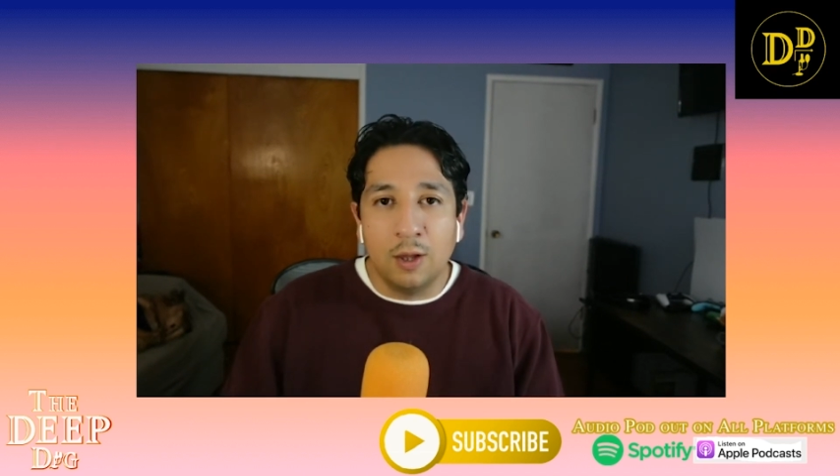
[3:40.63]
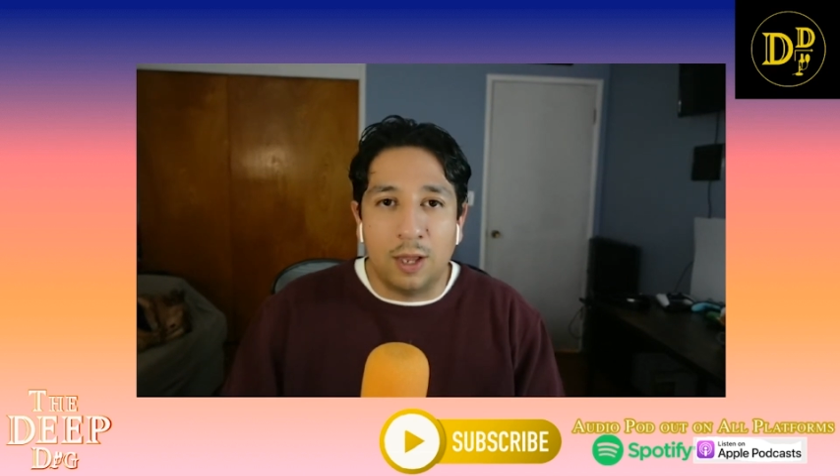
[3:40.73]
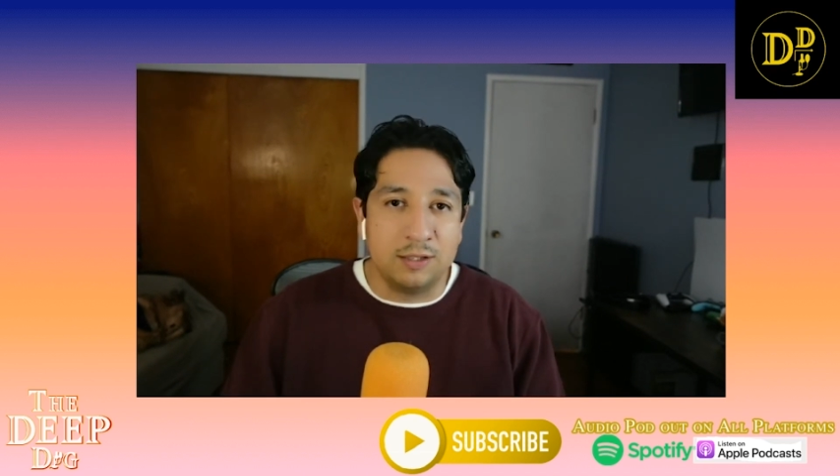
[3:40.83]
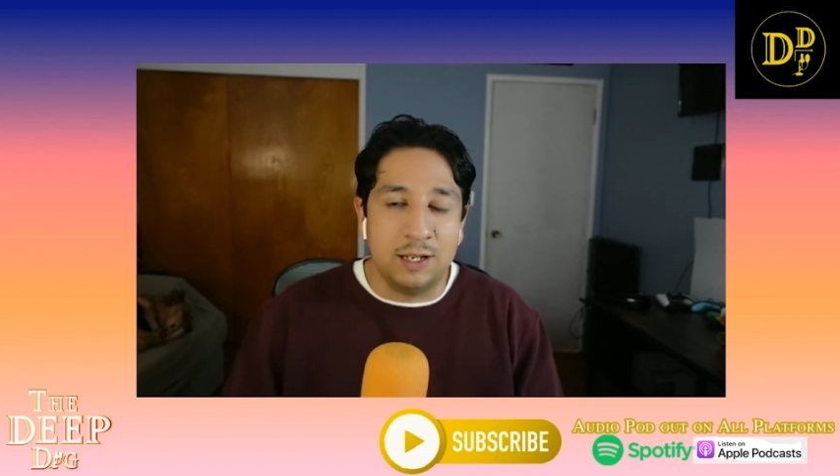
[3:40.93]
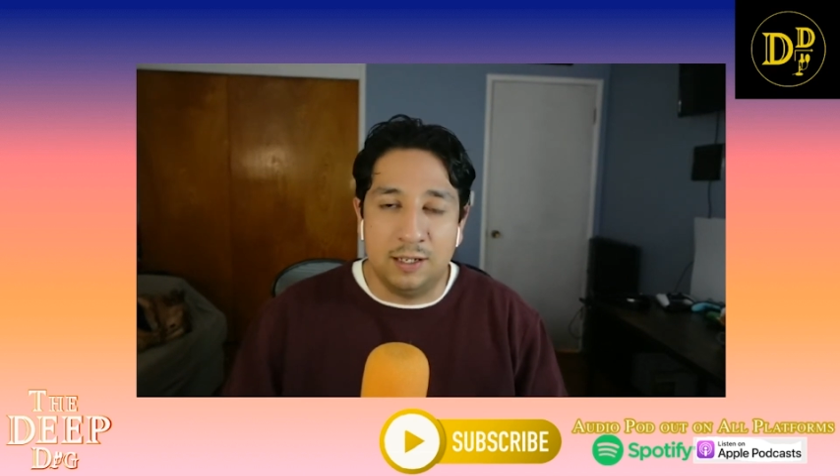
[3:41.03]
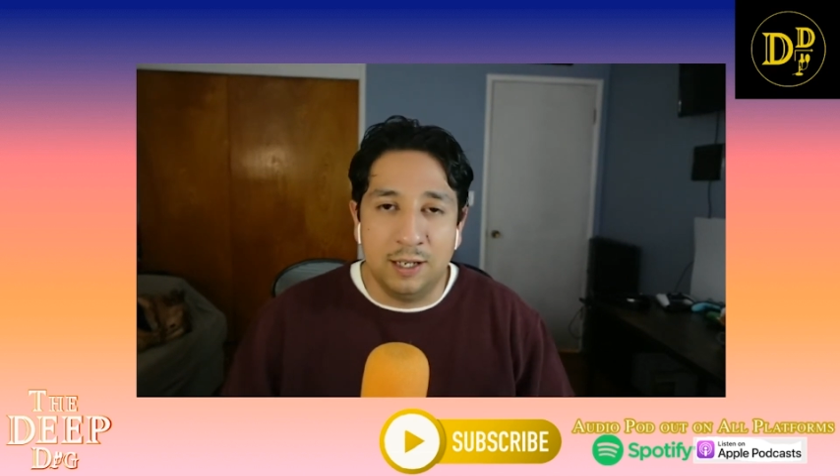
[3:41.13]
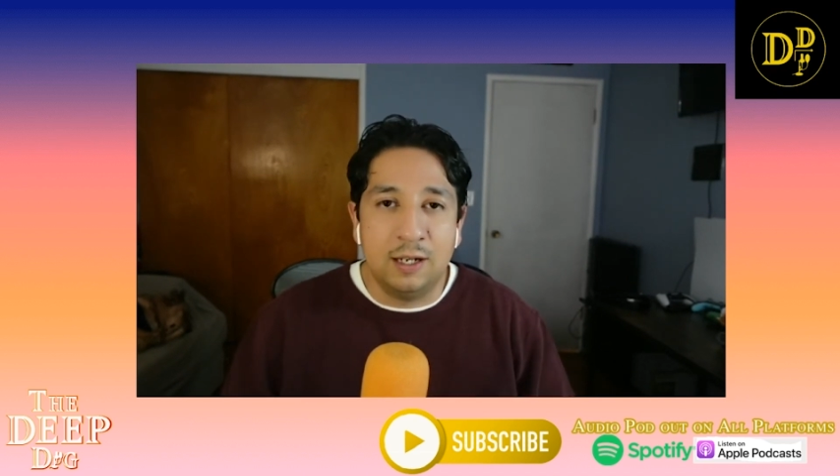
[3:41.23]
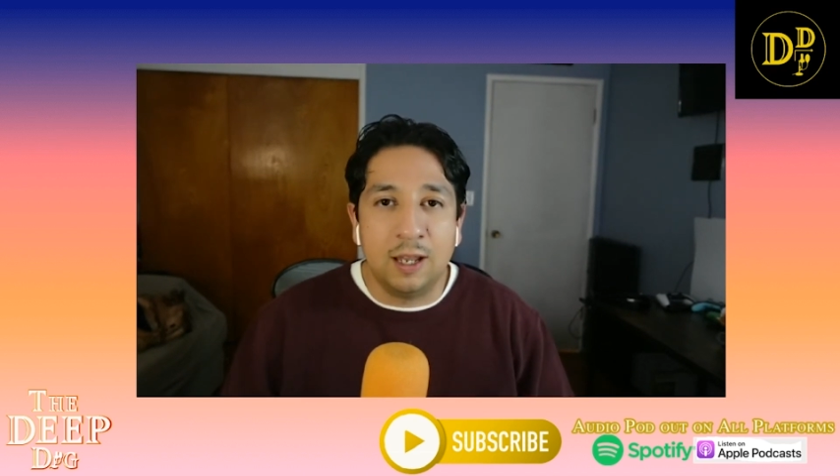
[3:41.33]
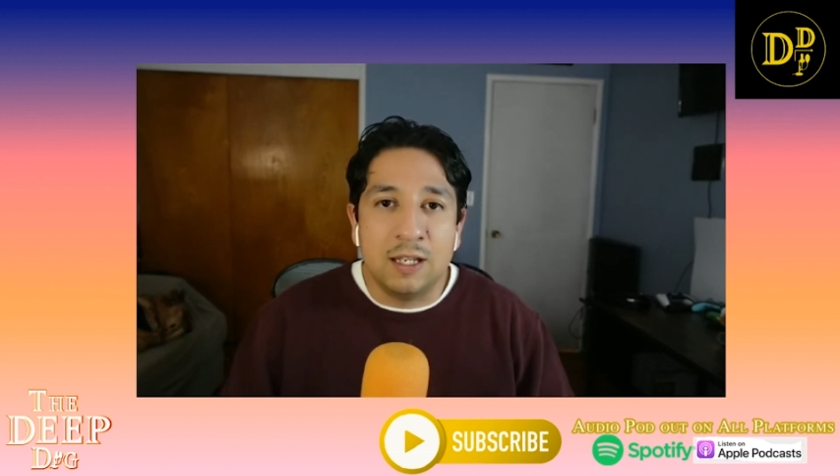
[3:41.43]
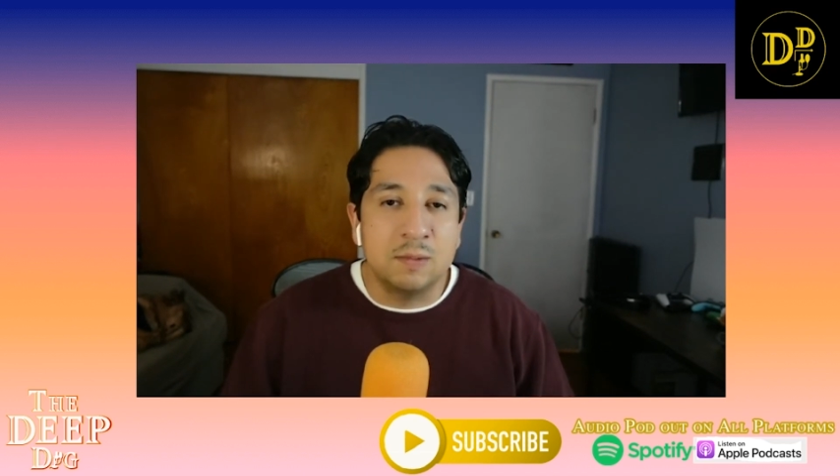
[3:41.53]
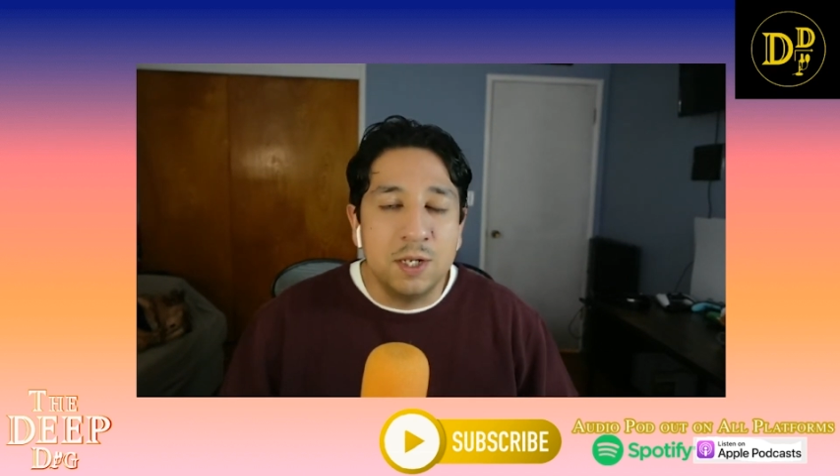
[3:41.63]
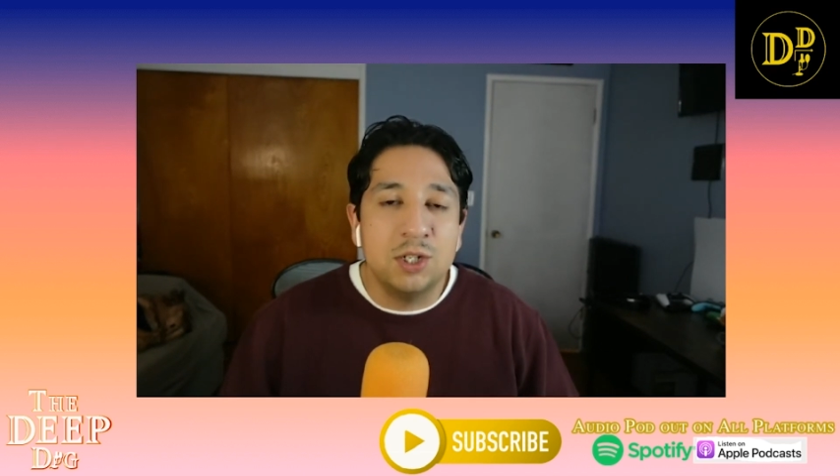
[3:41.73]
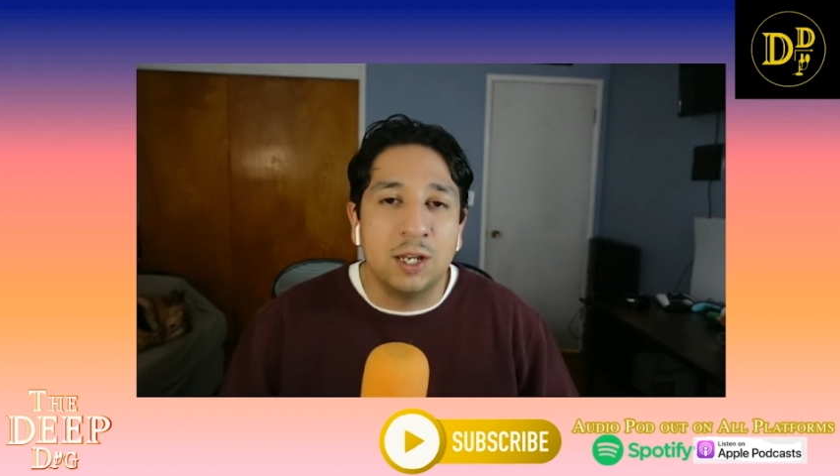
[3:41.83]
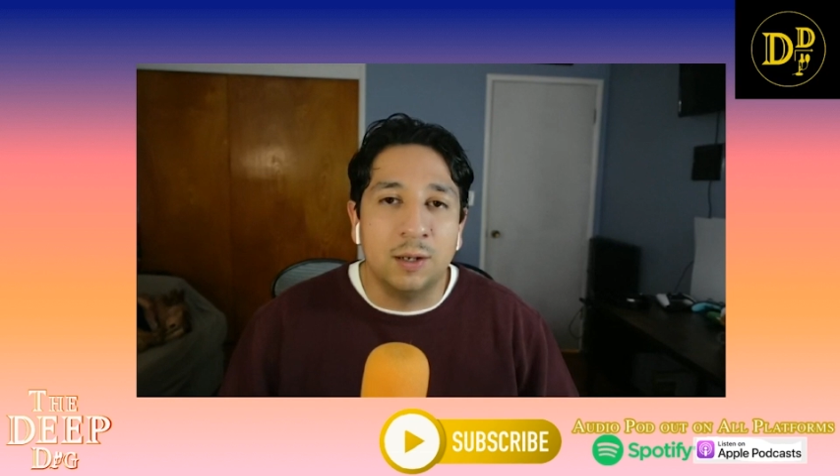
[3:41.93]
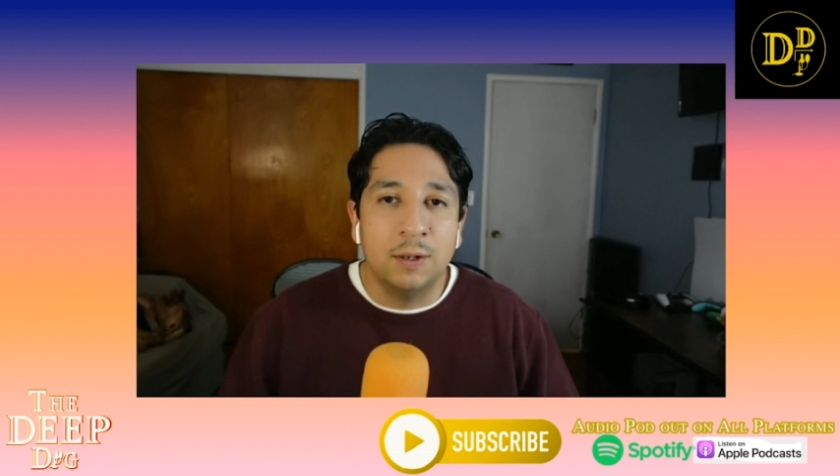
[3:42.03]
as they did against
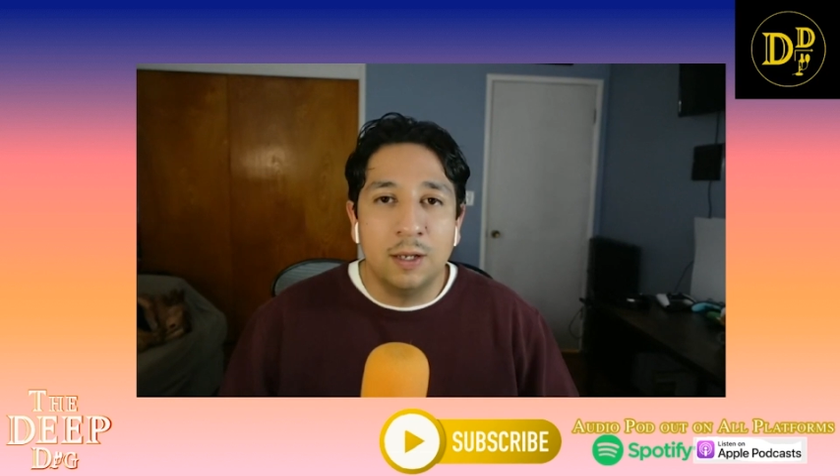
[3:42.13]
Michigan.